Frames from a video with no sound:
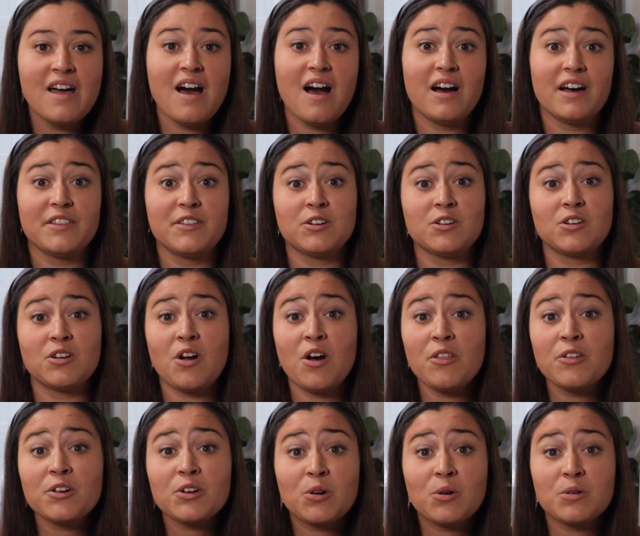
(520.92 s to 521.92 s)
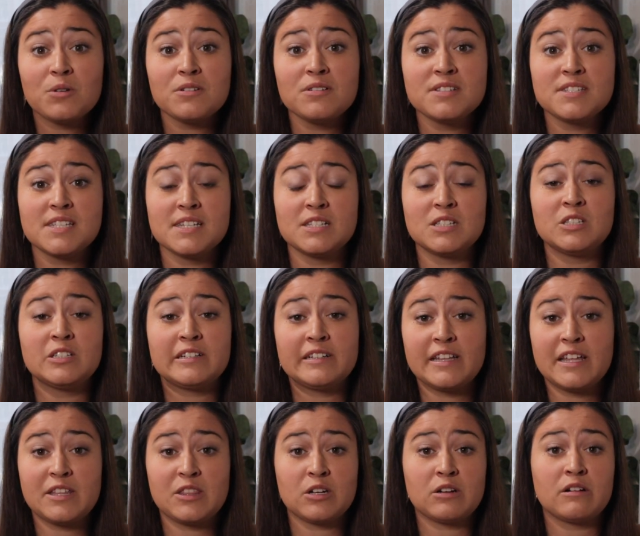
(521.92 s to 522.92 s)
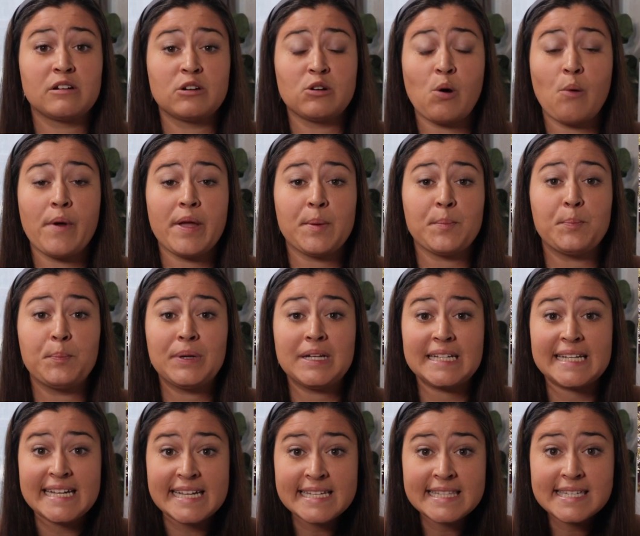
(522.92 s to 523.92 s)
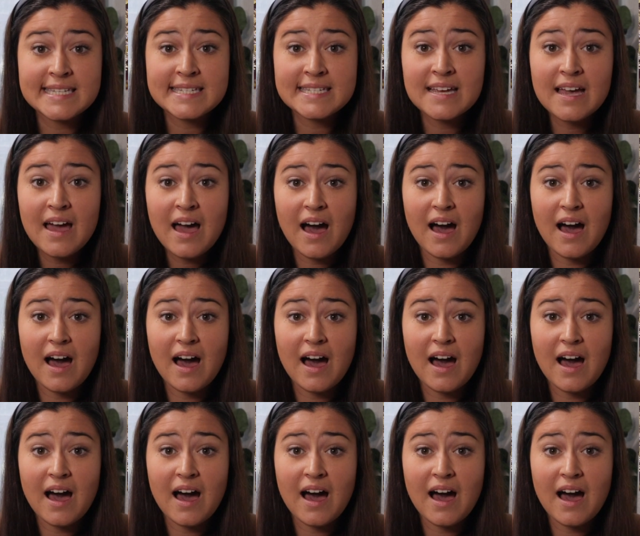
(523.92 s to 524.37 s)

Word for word: Uh, there are other corals that look like they're growing plates,